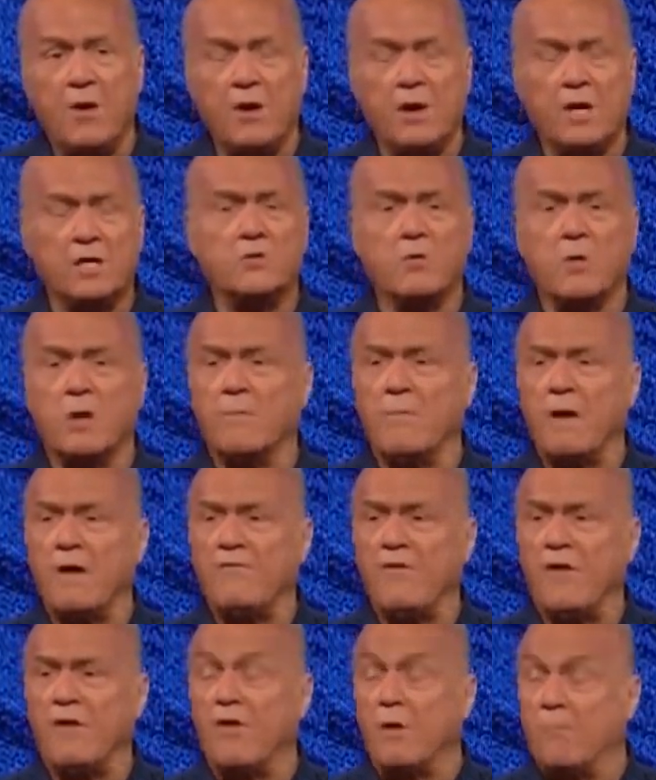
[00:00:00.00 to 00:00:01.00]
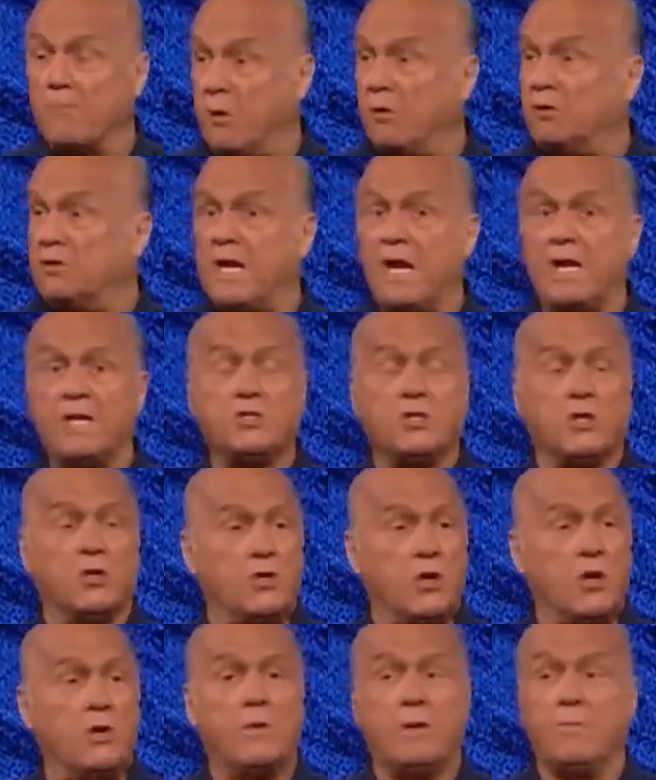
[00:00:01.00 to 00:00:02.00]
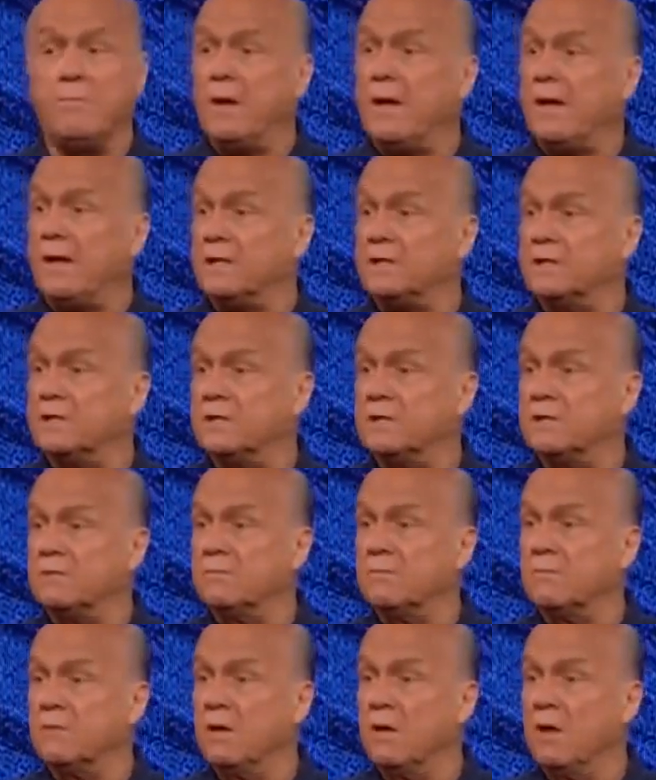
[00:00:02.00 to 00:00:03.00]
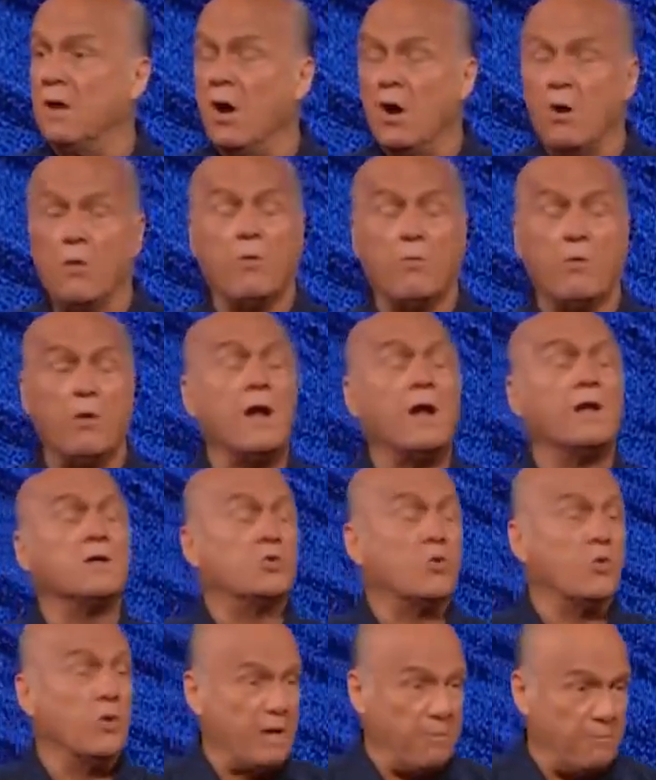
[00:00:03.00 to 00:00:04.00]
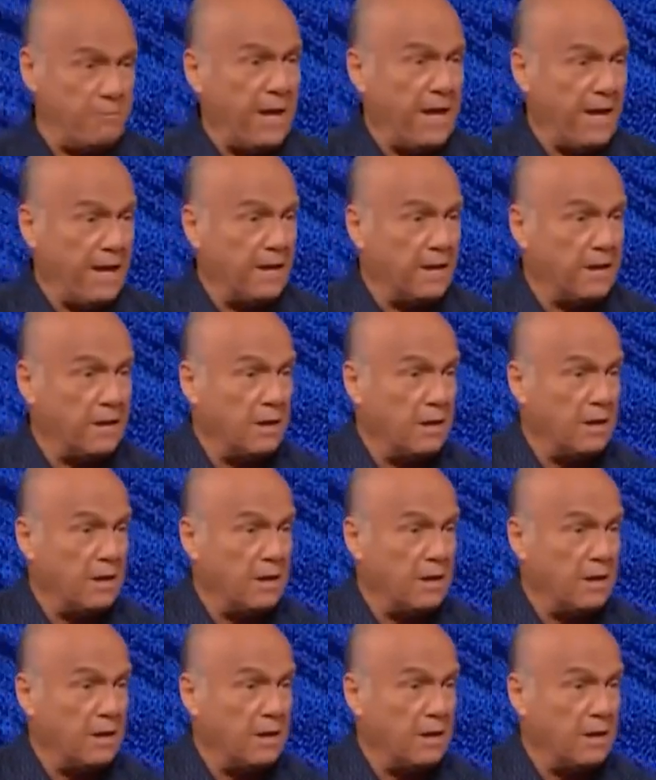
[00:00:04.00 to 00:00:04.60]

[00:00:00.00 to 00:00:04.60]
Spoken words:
Or here's one of my favorite, potential human beings. Or what else would it be?